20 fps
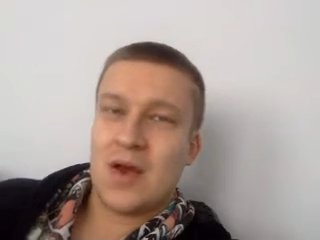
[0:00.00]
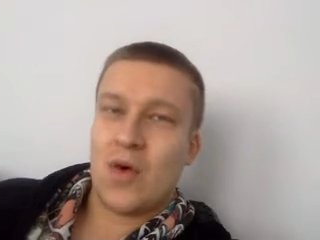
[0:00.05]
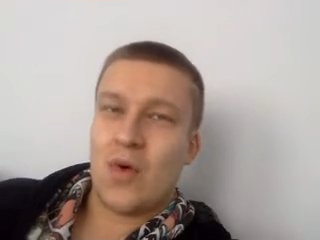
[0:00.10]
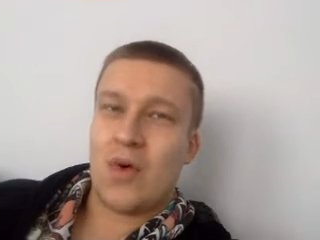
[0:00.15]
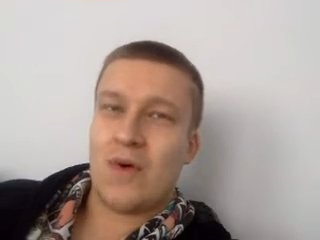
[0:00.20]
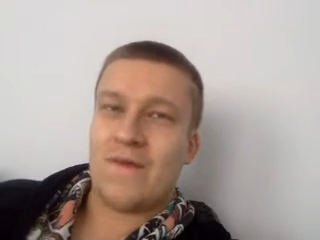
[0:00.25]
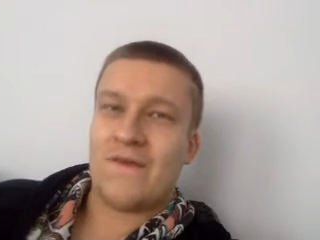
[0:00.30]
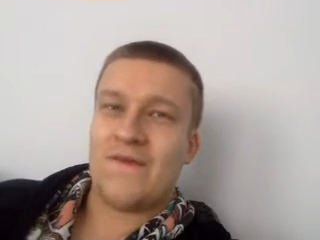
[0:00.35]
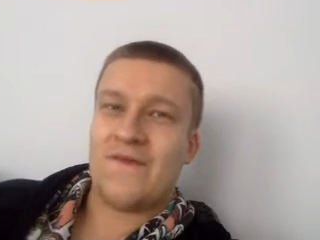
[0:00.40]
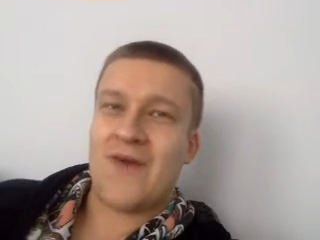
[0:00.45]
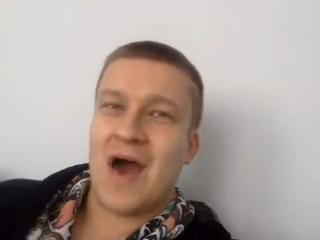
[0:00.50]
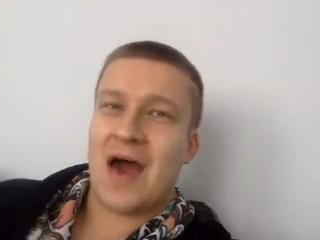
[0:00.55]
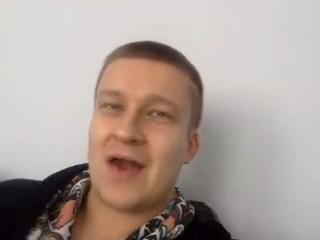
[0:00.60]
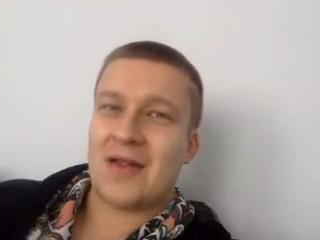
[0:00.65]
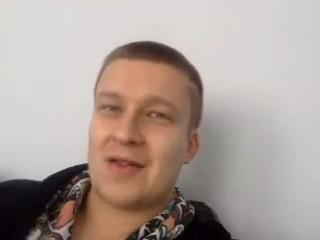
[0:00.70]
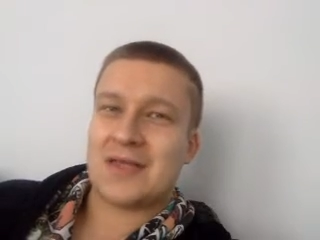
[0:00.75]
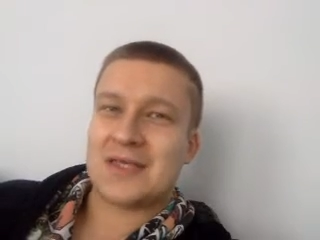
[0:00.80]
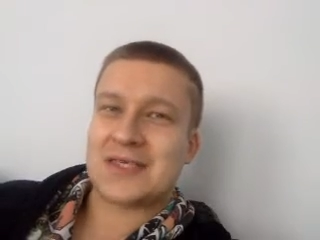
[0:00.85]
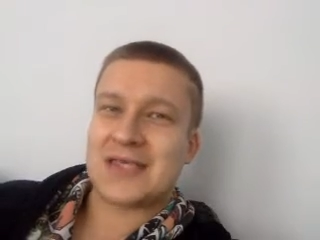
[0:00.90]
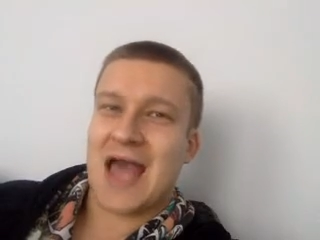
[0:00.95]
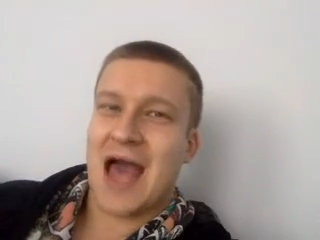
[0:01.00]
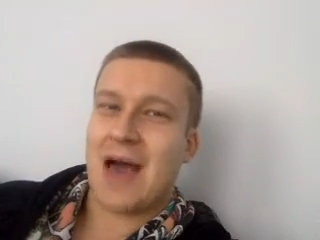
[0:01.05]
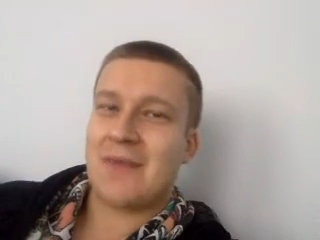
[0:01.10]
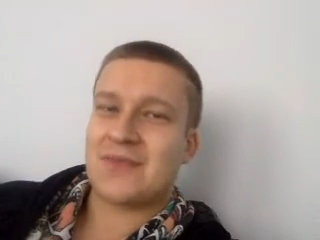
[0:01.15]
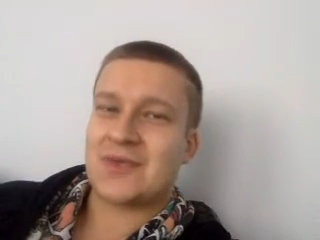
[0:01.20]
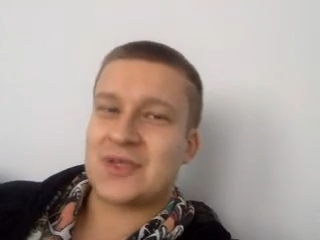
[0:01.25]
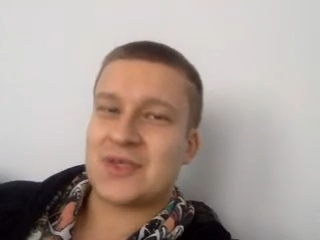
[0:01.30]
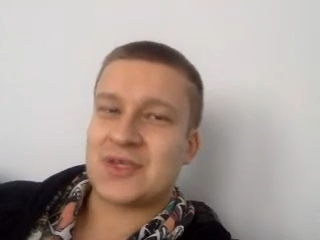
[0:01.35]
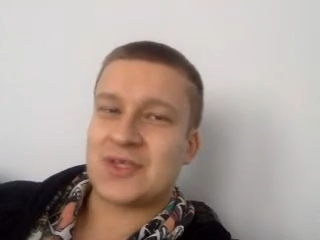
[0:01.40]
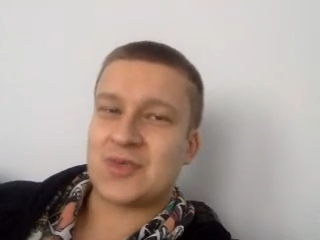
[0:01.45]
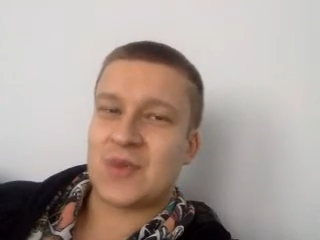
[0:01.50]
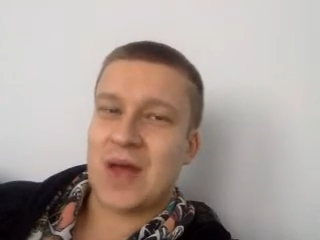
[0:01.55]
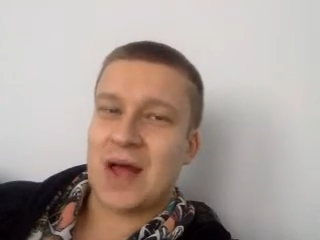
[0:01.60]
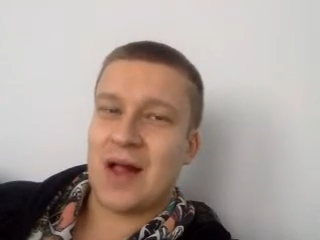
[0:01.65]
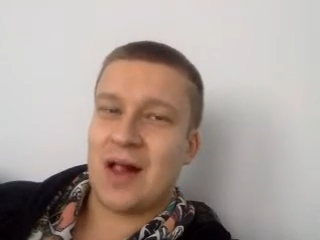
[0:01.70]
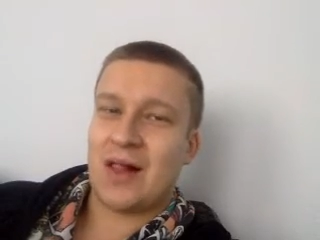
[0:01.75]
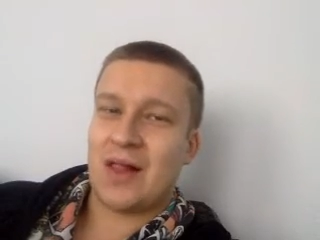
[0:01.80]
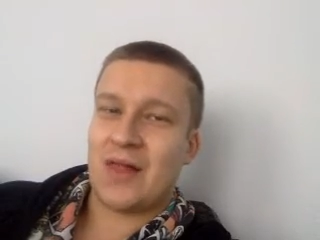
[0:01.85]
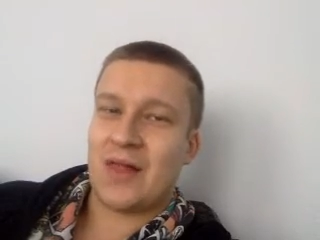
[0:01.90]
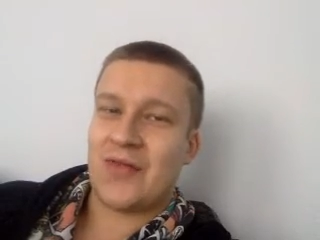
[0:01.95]
Owen Farrell as captain as
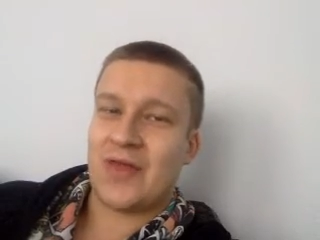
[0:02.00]
well.